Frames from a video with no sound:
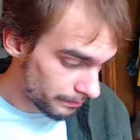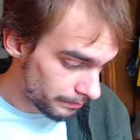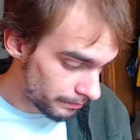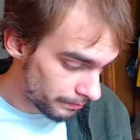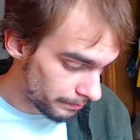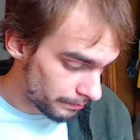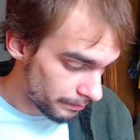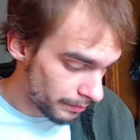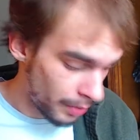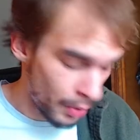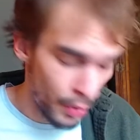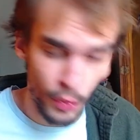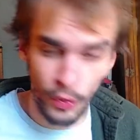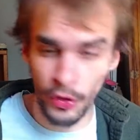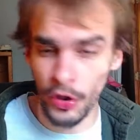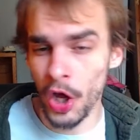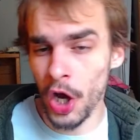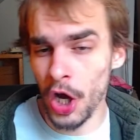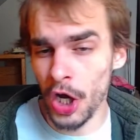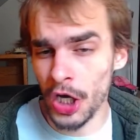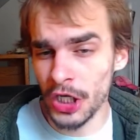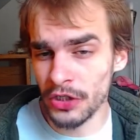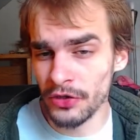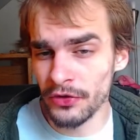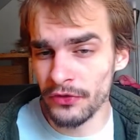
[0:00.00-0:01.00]

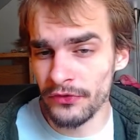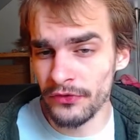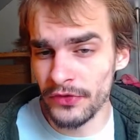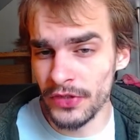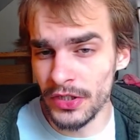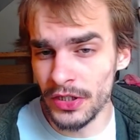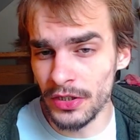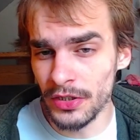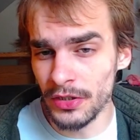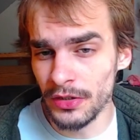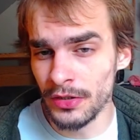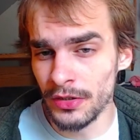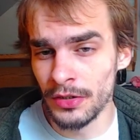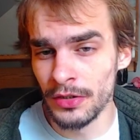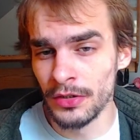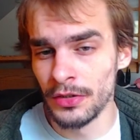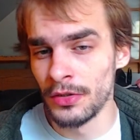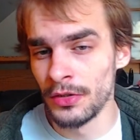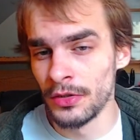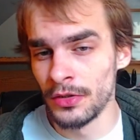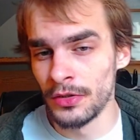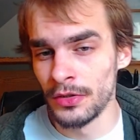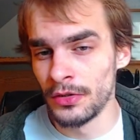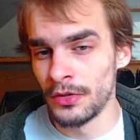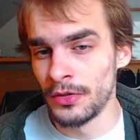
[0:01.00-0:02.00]
pornography,
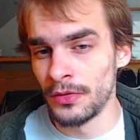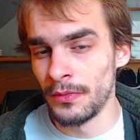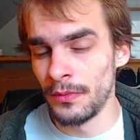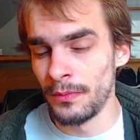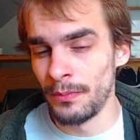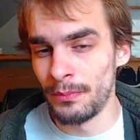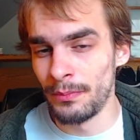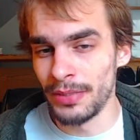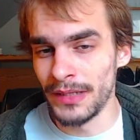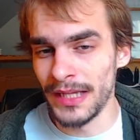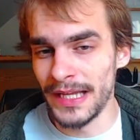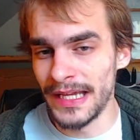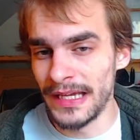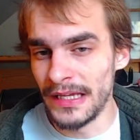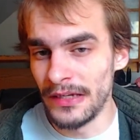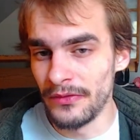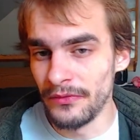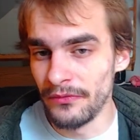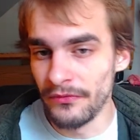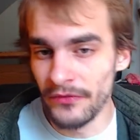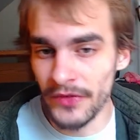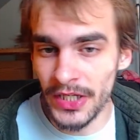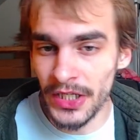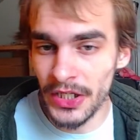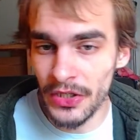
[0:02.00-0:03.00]
playing
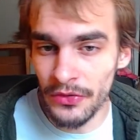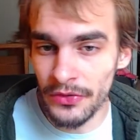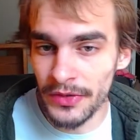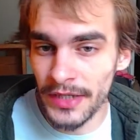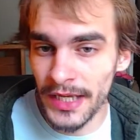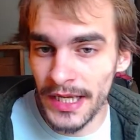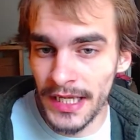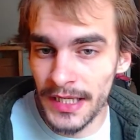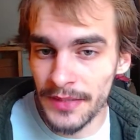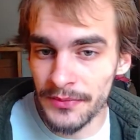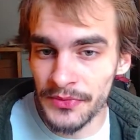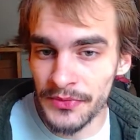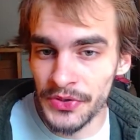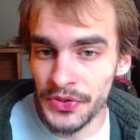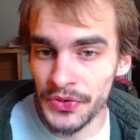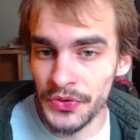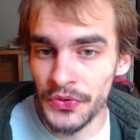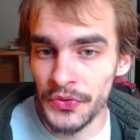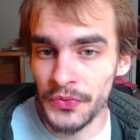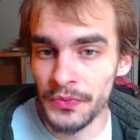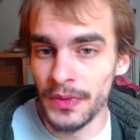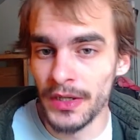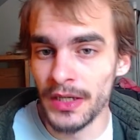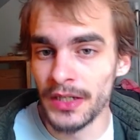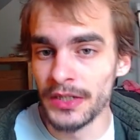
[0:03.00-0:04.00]
video games too
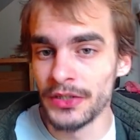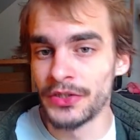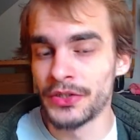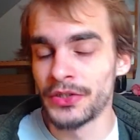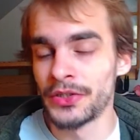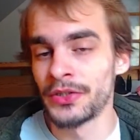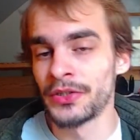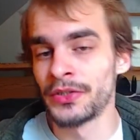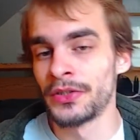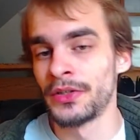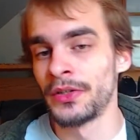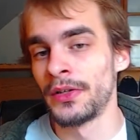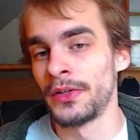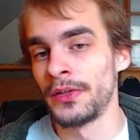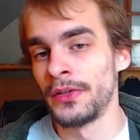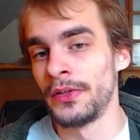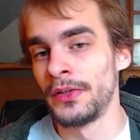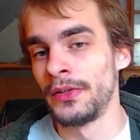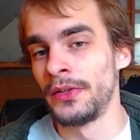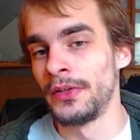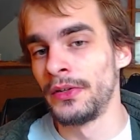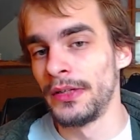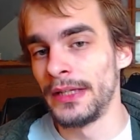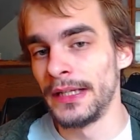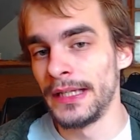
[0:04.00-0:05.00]
much,
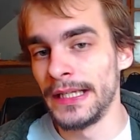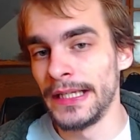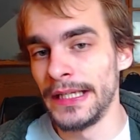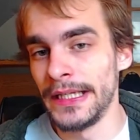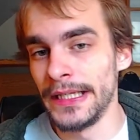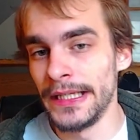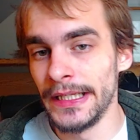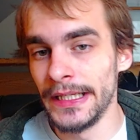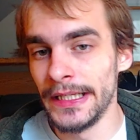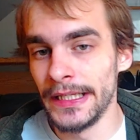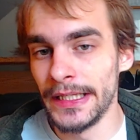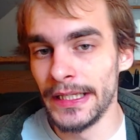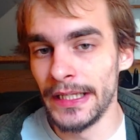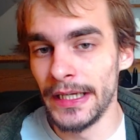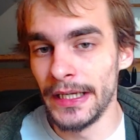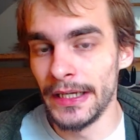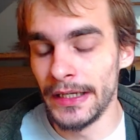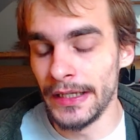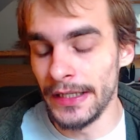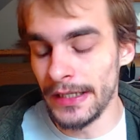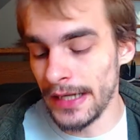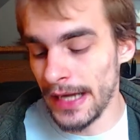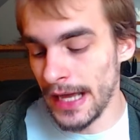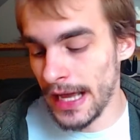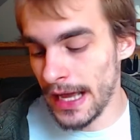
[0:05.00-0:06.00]

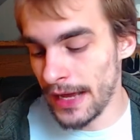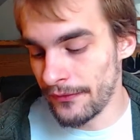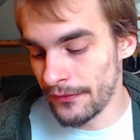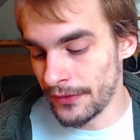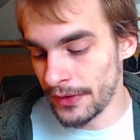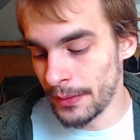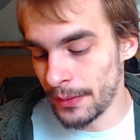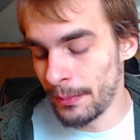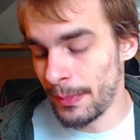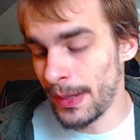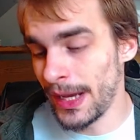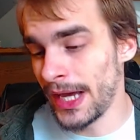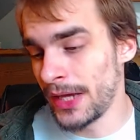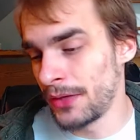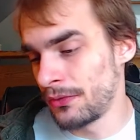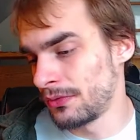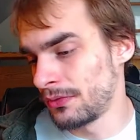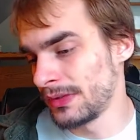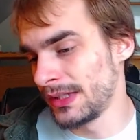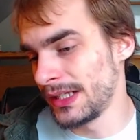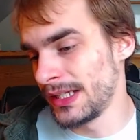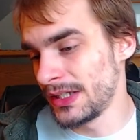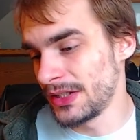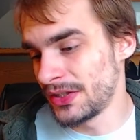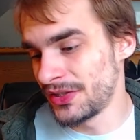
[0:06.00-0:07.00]
having a bad
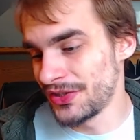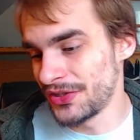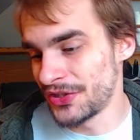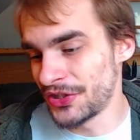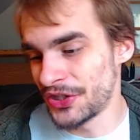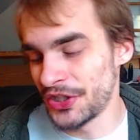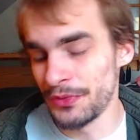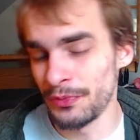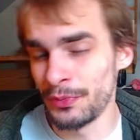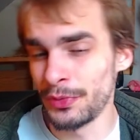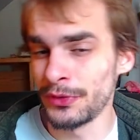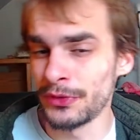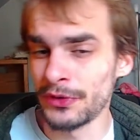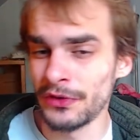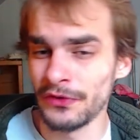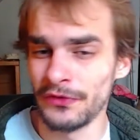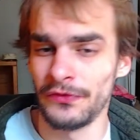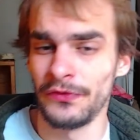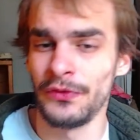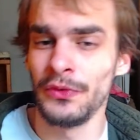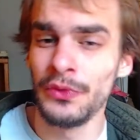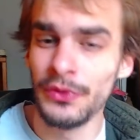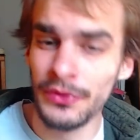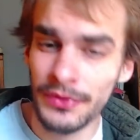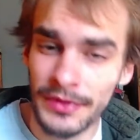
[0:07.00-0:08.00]
relationship with the
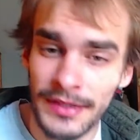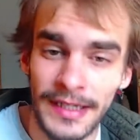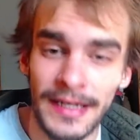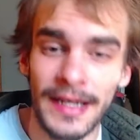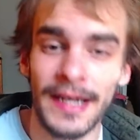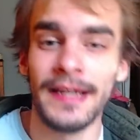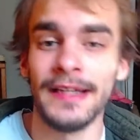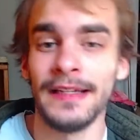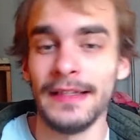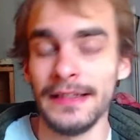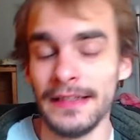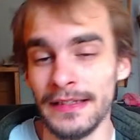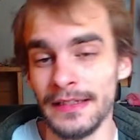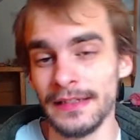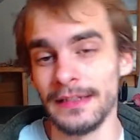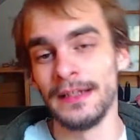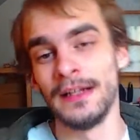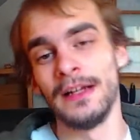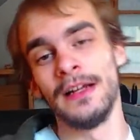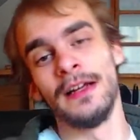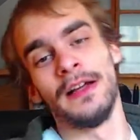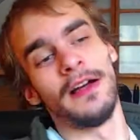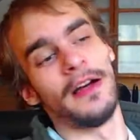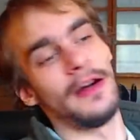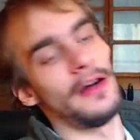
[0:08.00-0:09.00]
food that I eat,
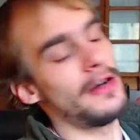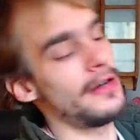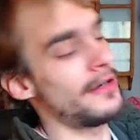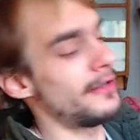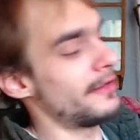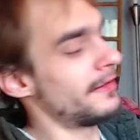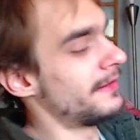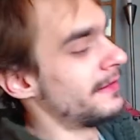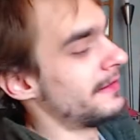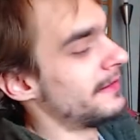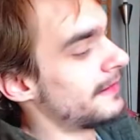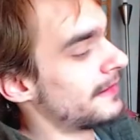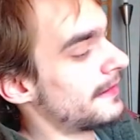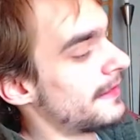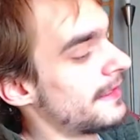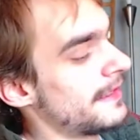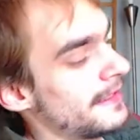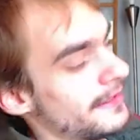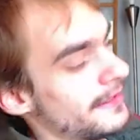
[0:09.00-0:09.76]
all these things